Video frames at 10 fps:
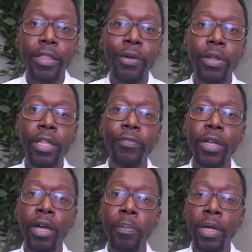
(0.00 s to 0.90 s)
They were
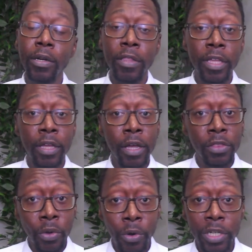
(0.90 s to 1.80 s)
living up under the
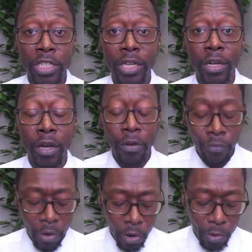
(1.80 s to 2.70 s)
authority
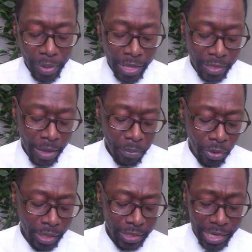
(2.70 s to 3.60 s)
of Rome at that
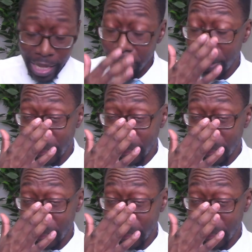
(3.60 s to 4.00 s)
point in time.